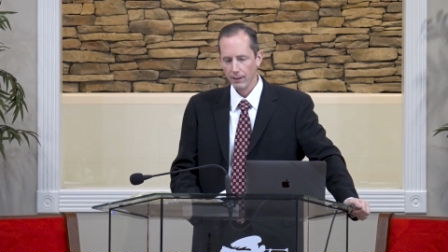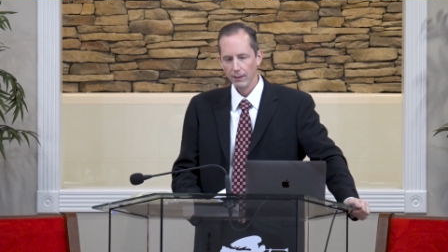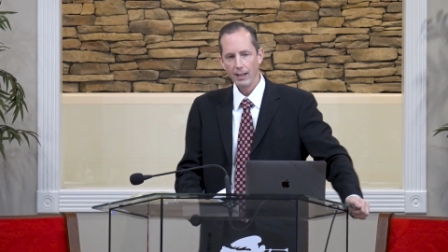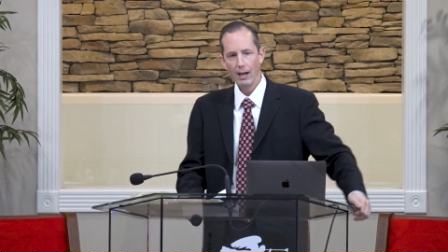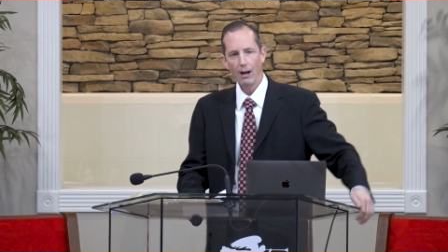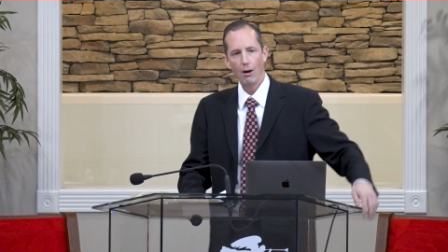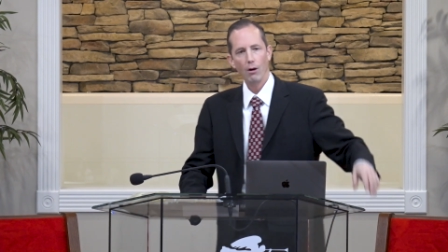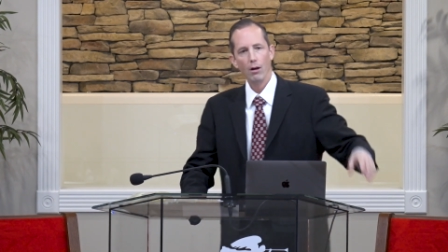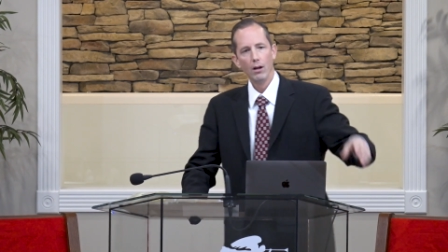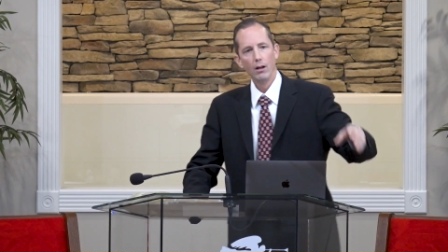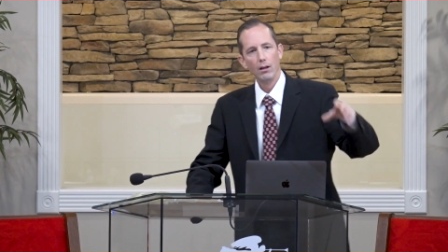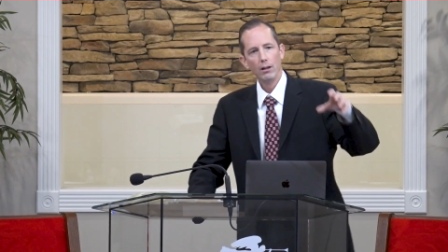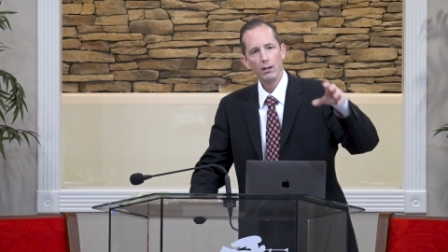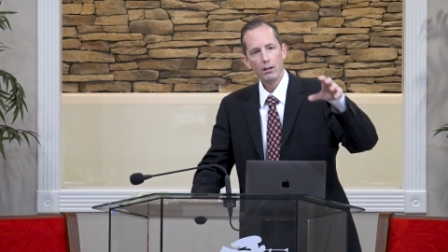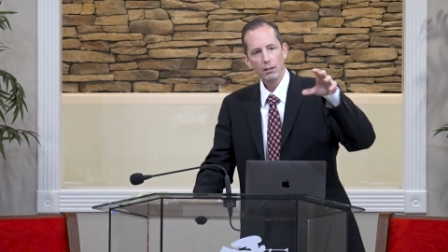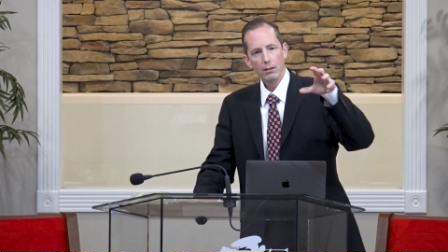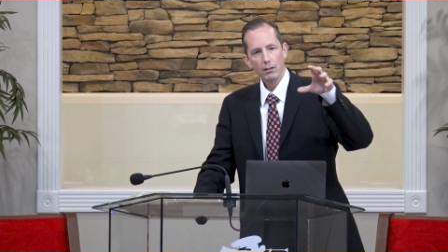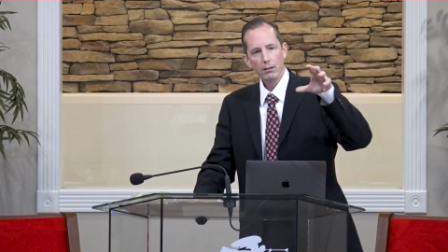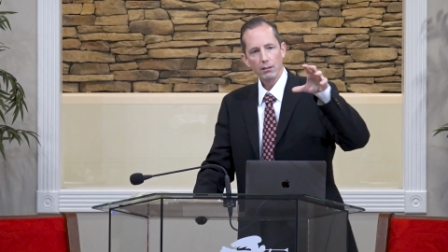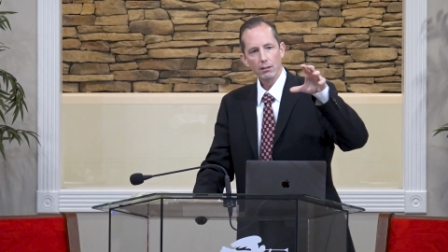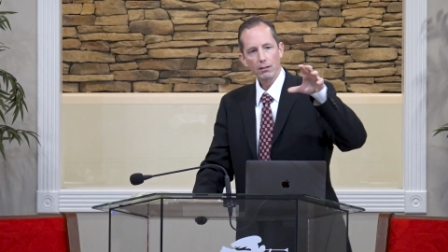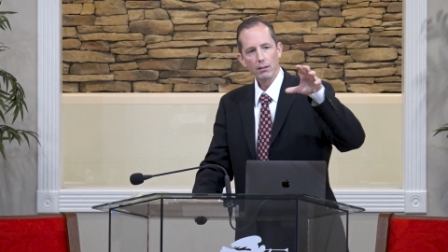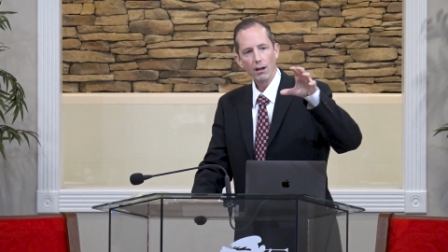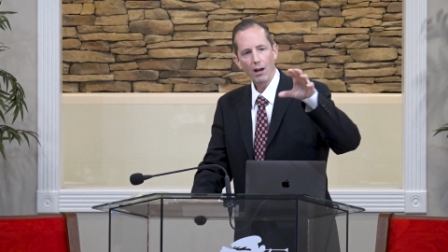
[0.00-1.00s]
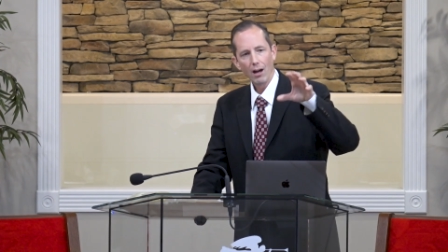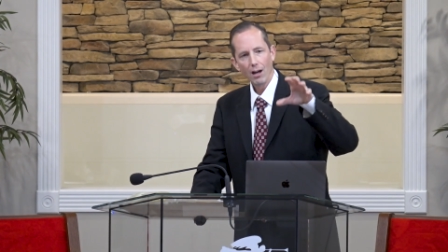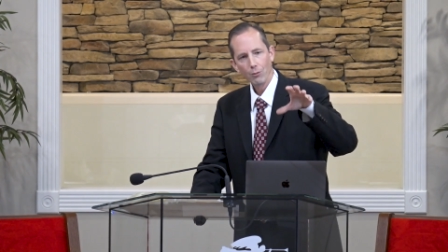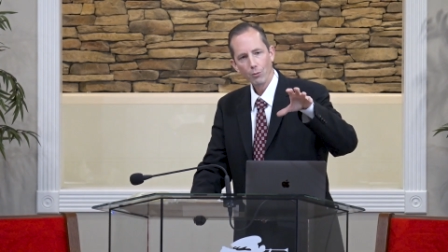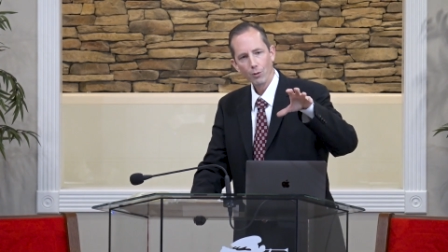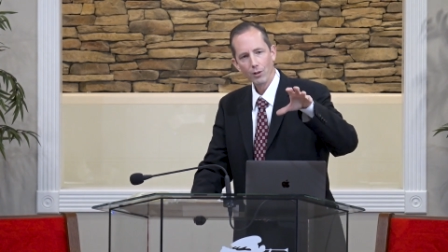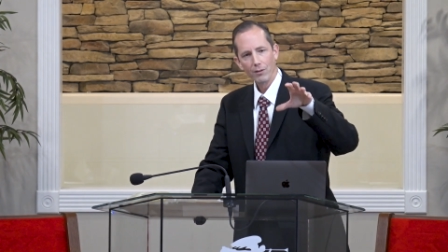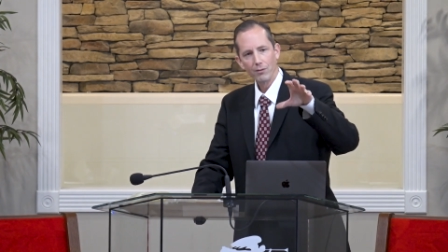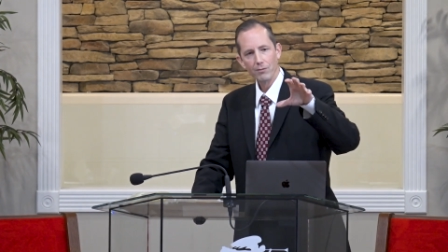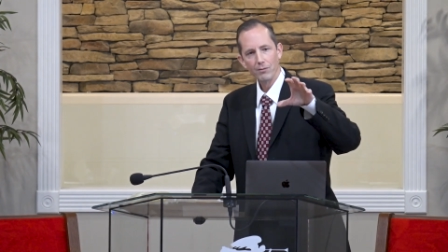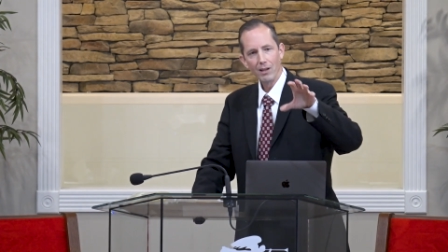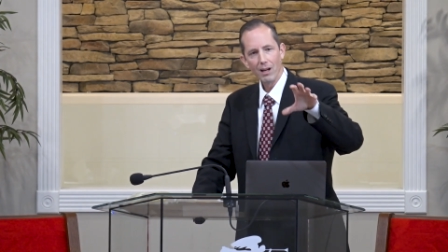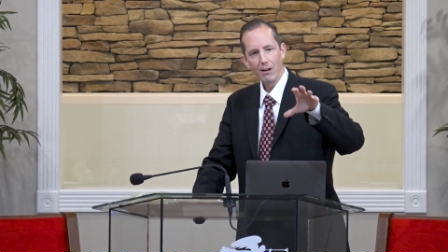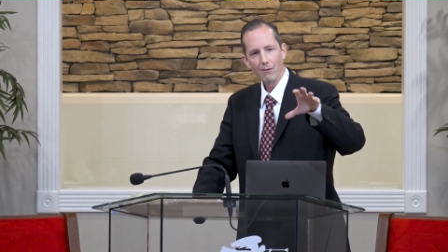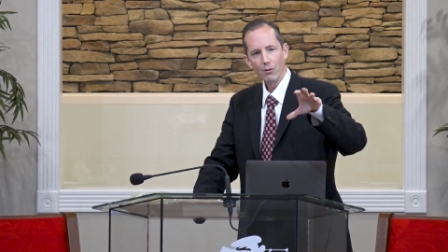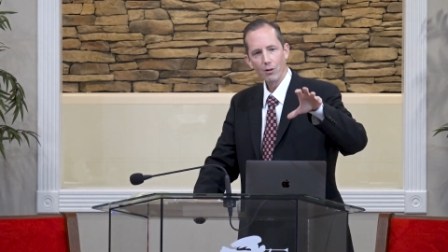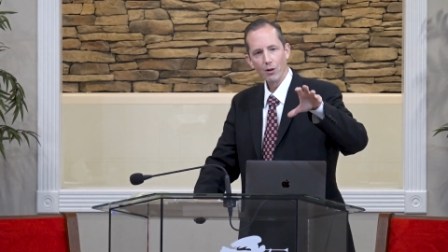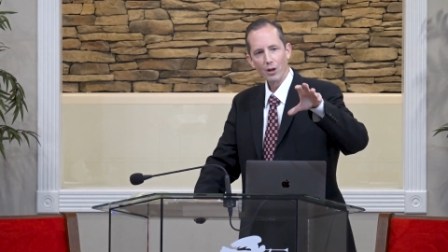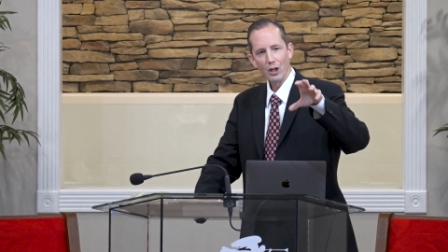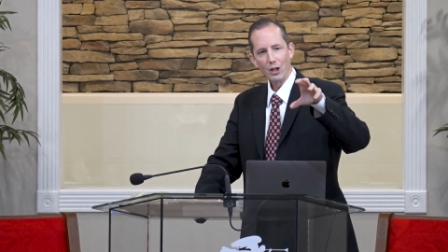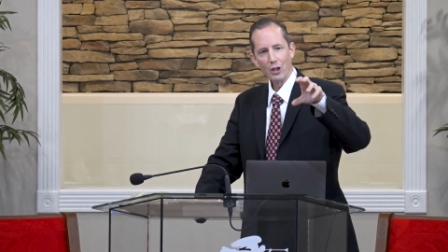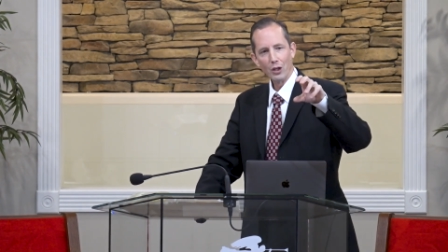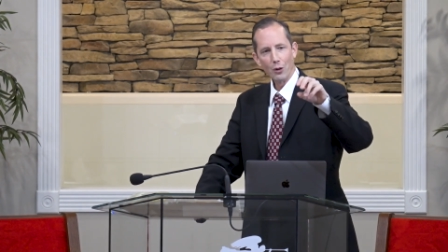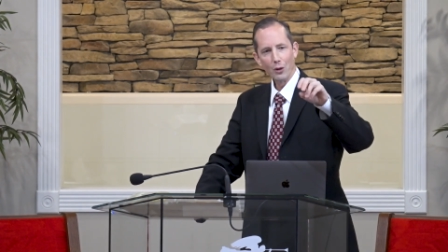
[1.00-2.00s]
Now, God would have
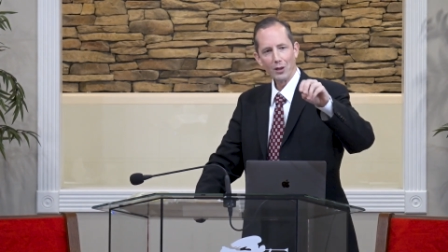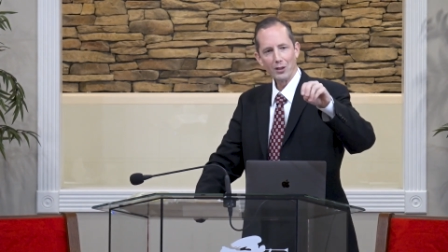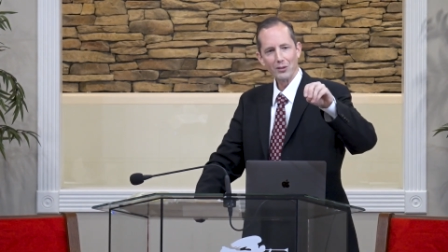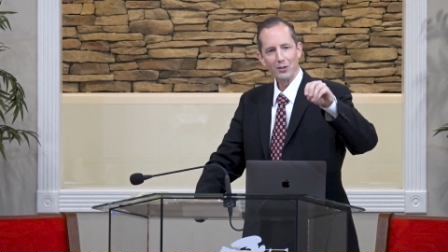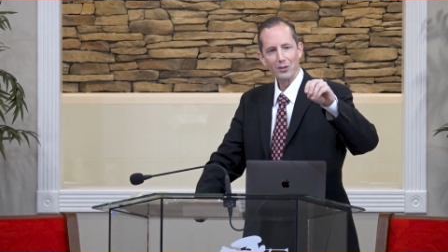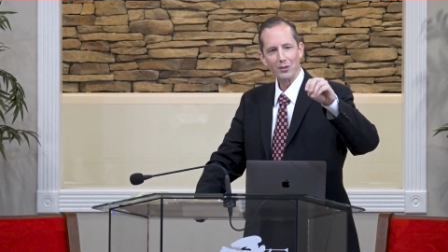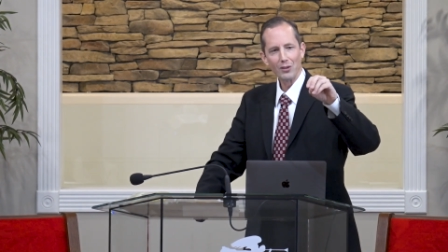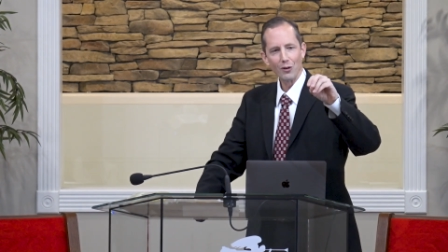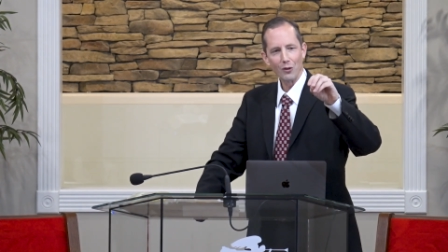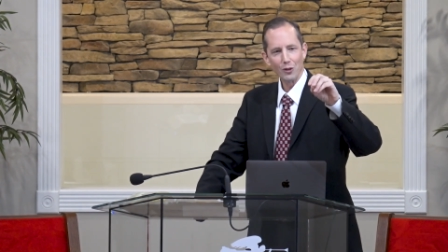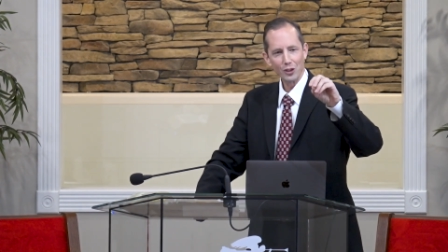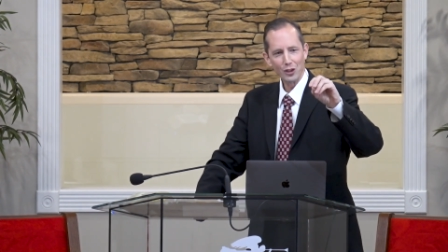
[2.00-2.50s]
never anointed